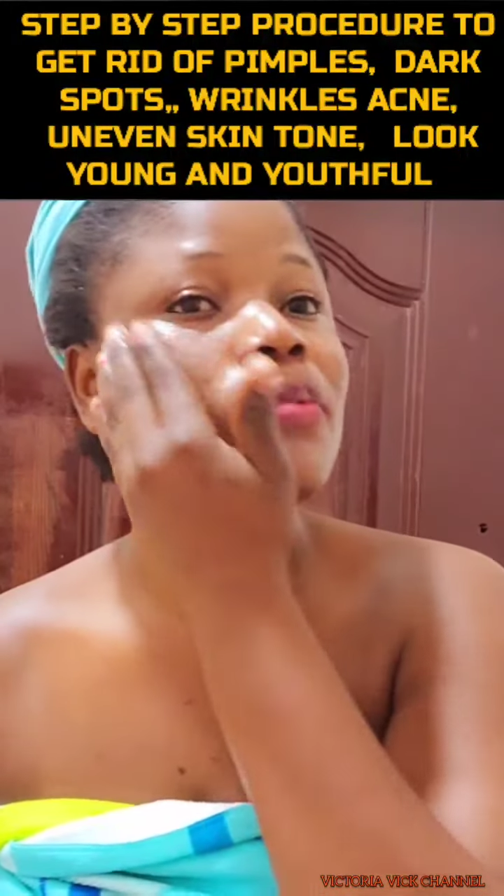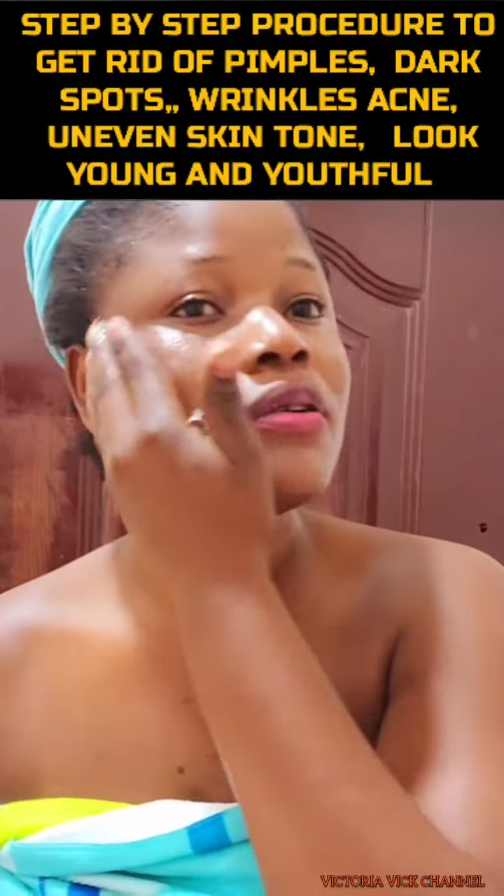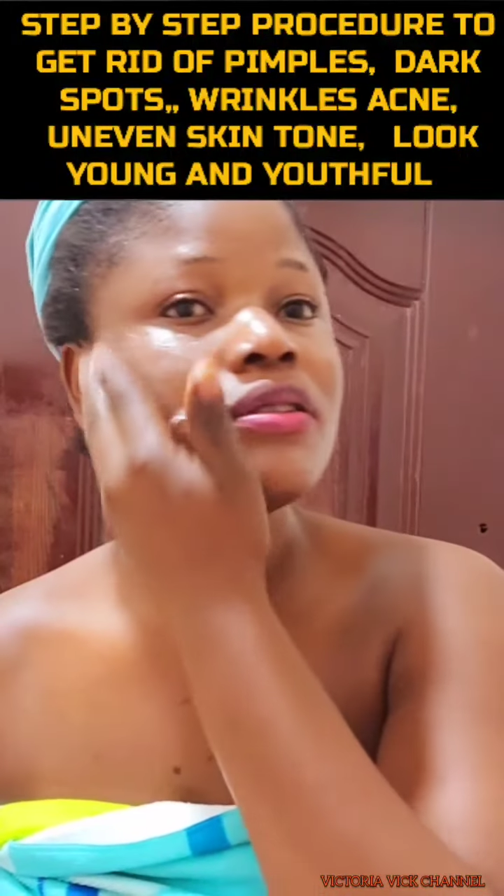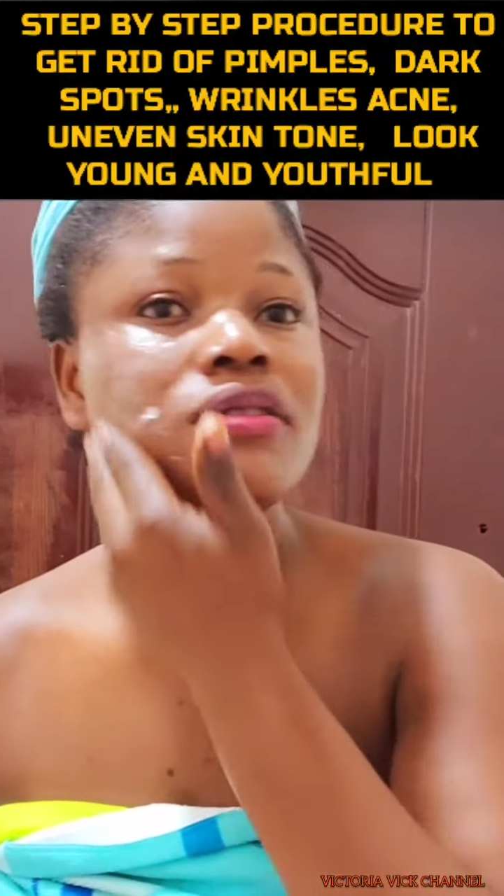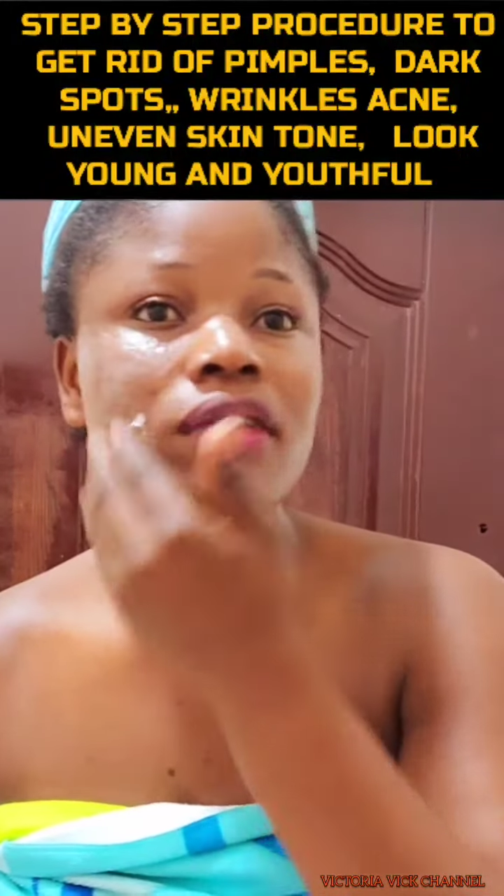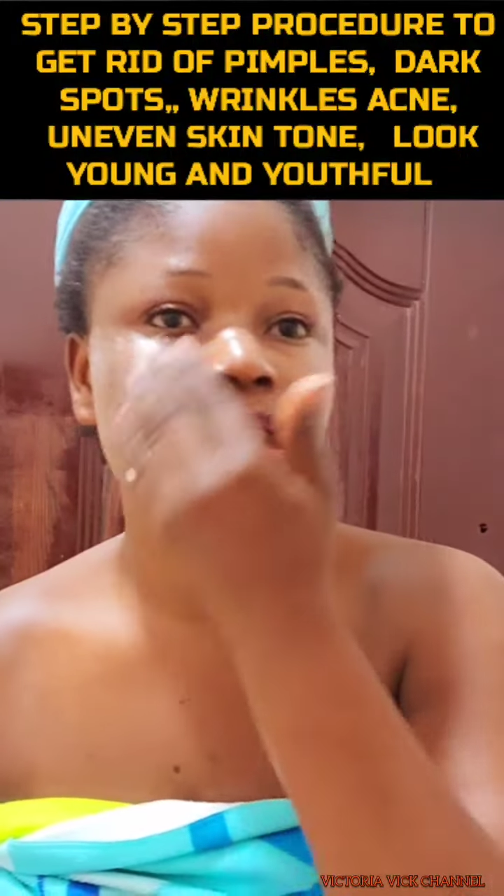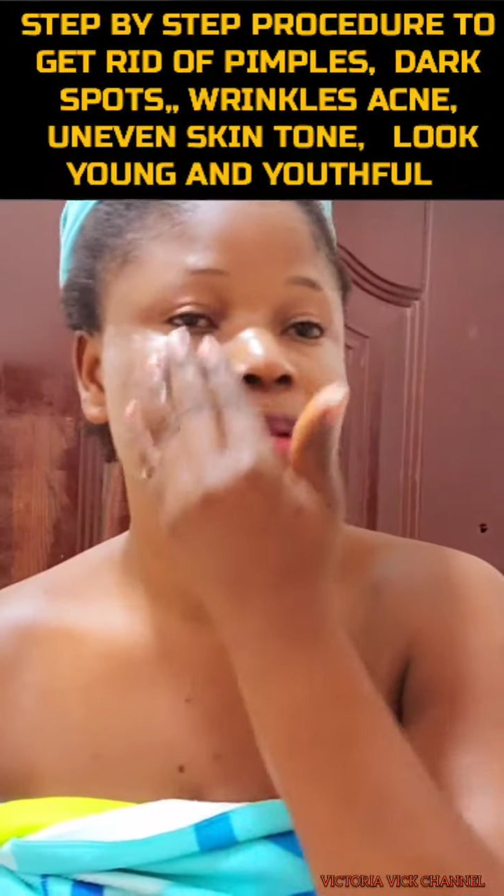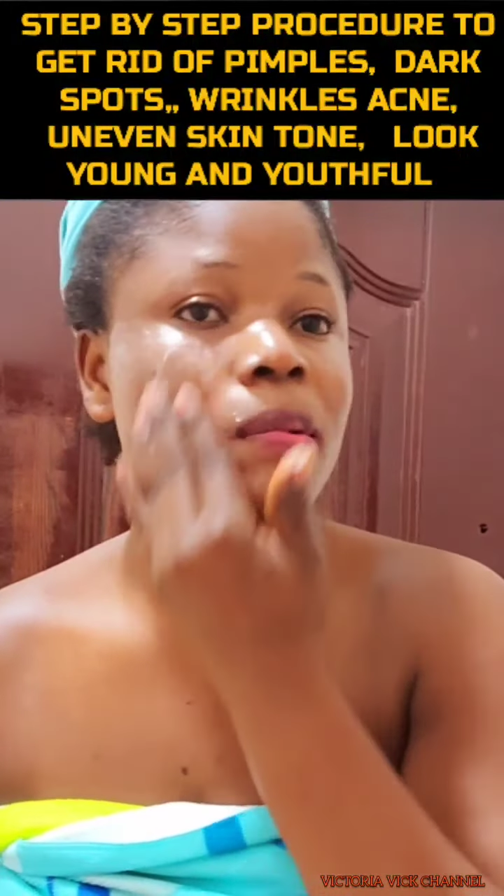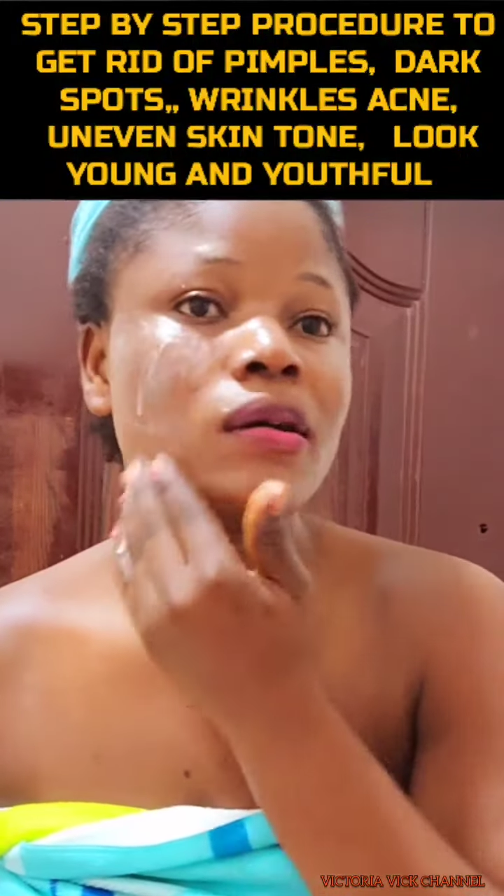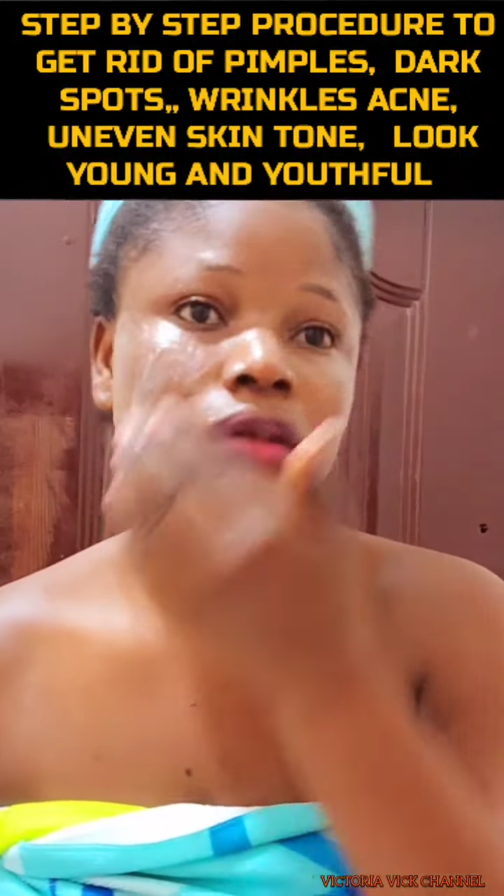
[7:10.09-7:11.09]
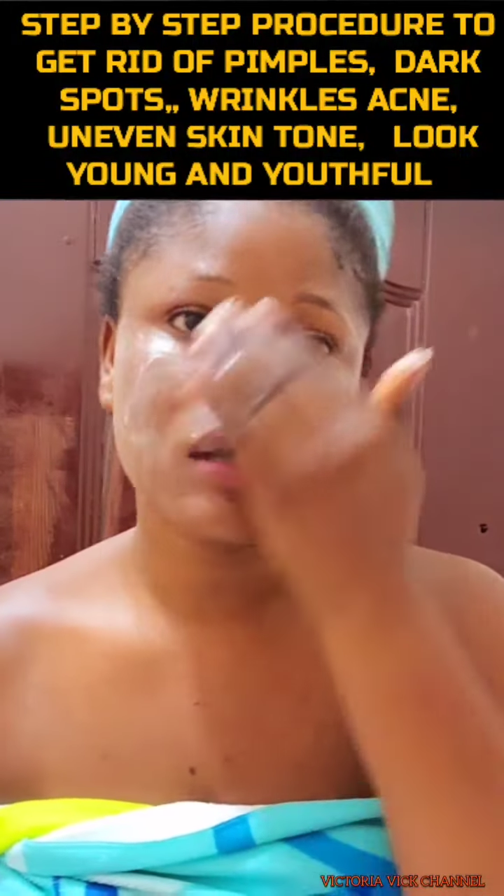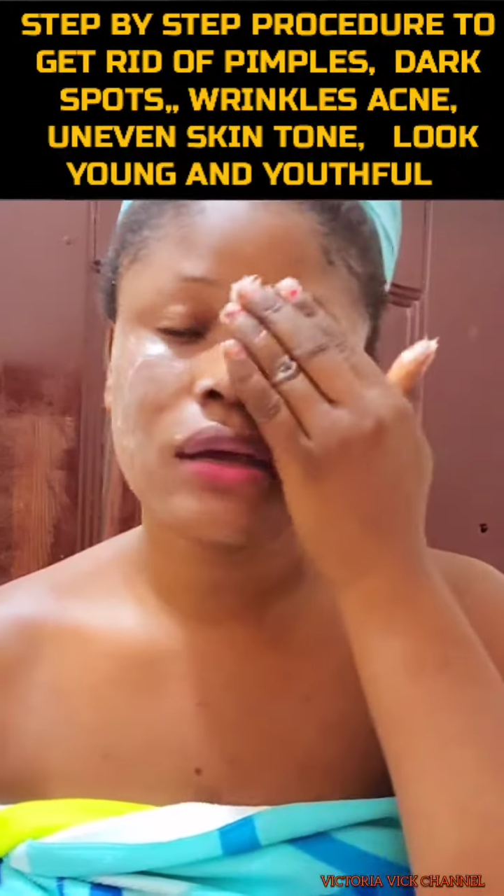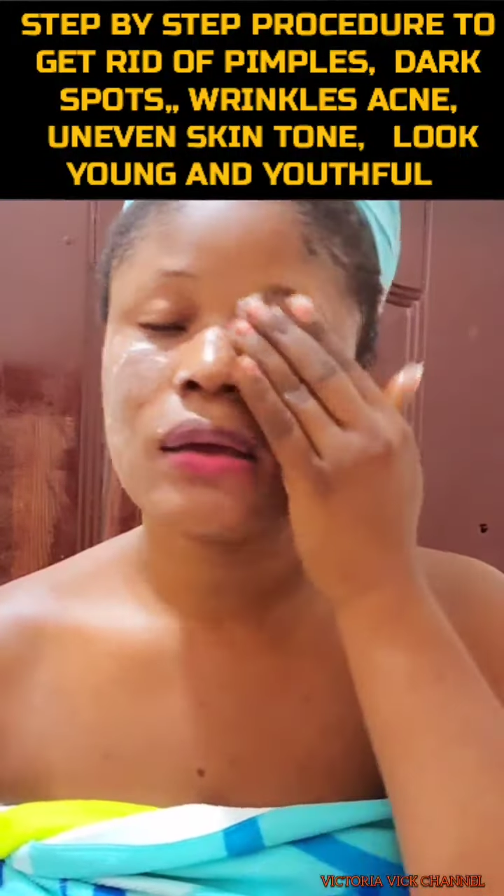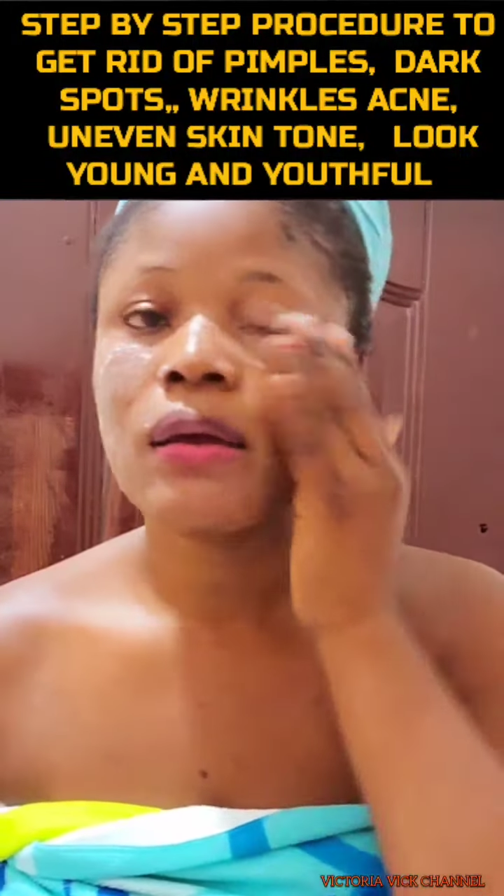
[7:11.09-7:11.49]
Both the rice powder